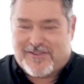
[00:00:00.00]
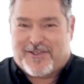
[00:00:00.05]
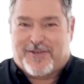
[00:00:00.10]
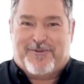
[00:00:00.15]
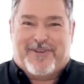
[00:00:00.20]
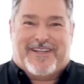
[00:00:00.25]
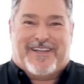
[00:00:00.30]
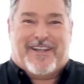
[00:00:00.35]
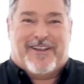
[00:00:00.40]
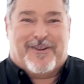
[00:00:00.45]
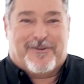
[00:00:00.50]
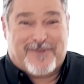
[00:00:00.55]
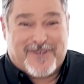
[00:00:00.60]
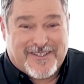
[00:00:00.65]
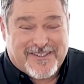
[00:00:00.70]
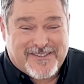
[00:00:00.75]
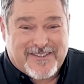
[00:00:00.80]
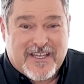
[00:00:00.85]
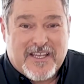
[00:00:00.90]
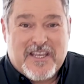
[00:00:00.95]
that we carried with
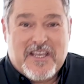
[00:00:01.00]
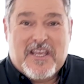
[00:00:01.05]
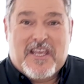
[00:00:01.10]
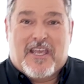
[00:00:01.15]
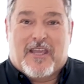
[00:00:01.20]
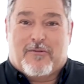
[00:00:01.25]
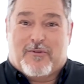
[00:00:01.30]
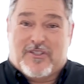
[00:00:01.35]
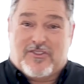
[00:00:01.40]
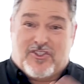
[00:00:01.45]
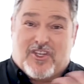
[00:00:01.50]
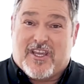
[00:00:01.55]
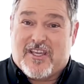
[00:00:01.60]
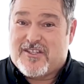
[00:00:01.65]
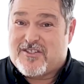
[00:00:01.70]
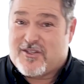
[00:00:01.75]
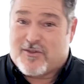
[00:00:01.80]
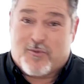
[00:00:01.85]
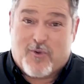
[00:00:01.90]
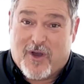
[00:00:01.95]
us, and we
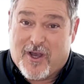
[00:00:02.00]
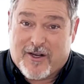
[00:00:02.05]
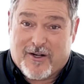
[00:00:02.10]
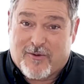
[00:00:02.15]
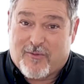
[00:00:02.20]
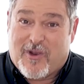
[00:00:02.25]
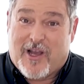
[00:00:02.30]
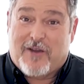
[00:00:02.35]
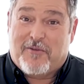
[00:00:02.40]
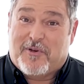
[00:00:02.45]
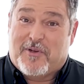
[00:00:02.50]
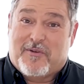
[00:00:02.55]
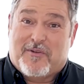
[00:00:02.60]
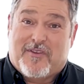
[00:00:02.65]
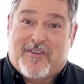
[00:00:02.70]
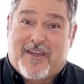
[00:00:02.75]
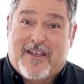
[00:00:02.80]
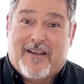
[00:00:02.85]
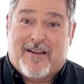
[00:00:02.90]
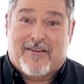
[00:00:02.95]
changed the water while we were
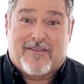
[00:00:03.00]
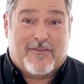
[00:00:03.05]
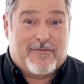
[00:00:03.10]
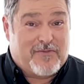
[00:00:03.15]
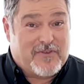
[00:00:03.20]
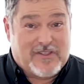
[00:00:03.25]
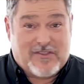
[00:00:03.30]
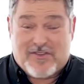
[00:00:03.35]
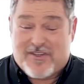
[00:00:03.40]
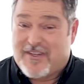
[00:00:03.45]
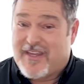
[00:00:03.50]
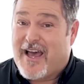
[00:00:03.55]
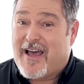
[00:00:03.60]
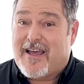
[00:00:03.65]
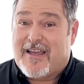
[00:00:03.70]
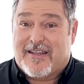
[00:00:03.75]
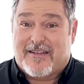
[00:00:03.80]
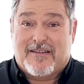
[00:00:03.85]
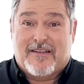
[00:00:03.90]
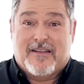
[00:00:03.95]
there, and the fish
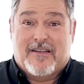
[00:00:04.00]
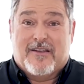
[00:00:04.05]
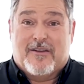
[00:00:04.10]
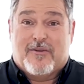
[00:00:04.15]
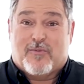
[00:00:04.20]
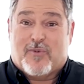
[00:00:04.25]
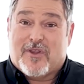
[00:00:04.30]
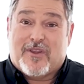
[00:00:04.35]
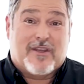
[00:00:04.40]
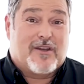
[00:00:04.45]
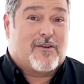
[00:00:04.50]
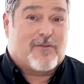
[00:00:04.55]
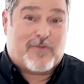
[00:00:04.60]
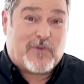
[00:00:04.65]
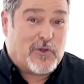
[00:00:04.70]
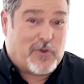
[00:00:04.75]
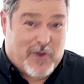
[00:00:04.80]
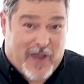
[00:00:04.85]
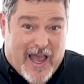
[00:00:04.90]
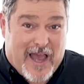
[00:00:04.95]
died within a
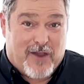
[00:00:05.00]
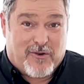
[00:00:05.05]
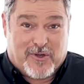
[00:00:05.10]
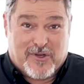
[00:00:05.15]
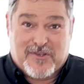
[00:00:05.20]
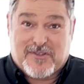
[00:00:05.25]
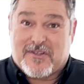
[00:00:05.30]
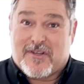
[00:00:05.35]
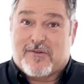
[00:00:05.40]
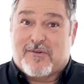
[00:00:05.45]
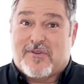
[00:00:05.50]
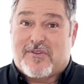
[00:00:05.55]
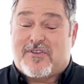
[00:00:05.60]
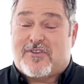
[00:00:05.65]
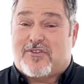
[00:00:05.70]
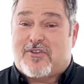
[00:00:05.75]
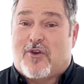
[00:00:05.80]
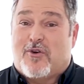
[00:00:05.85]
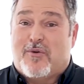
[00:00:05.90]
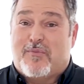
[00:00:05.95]
few hours. There was
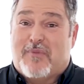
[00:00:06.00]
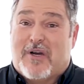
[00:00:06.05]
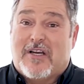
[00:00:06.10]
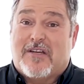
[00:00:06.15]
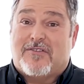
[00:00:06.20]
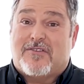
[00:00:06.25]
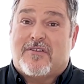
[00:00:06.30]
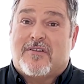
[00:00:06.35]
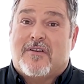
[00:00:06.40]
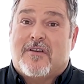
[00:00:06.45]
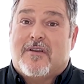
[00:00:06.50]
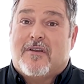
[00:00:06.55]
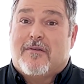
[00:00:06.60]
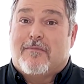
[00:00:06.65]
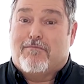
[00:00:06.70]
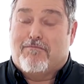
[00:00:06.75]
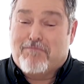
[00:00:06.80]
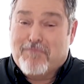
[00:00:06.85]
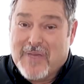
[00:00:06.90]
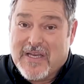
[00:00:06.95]
so much
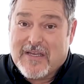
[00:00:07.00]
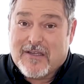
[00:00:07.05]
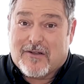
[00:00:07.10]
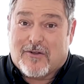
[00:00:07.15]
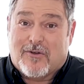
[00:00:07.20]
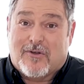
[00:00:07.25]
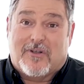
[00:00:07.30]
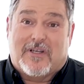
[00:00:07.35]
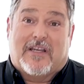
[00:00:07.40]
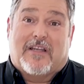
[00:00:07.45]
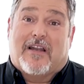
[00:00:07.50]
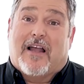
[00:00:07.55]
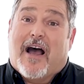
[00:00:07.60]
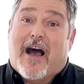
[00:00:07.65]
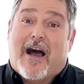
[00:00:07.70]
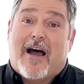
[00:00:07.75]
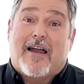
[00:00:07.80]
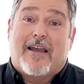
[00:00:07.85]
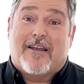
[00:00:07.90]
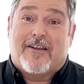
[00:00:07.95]
metal and
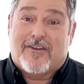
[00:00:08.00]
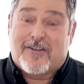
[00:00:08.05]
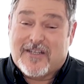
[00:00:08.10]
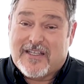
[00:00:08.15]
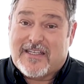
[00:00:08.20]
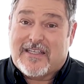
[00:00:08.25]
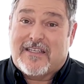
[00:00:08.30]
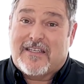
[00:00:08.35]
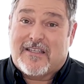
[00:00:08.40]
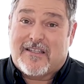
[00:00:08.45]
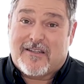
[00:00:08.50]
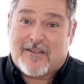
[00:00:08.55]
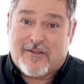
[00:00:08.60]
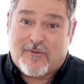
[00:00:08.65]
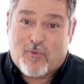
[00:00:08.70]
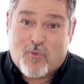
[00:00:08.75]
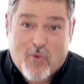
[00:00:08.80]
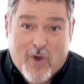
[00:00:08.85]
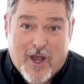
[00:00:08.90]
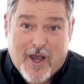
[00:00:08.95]
iron in the
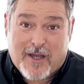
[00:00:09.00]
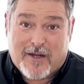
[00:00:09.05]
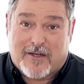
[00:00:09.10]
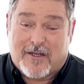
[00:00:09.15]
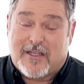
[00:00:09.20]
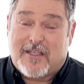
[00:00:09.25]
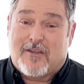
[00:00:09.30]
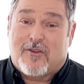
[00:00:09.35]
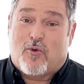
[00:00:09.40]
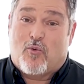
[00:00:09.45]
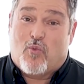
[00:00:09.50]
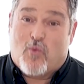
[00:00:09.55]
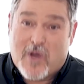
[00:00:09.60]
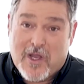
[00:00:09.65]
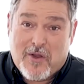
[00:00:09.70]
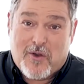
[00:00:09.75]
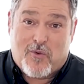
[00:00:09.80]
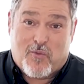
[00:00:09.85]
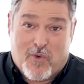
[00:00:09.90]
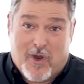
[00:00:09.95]
water, in the
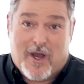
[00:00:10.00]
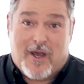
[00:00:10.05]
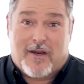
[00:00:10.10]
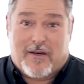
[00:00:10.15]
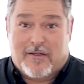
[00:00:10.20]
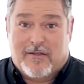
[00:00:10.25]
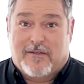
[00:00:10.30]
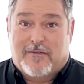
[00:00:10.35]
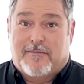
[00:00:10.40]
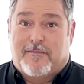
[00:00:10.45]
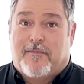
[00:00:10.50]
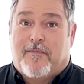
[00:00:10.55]
well water.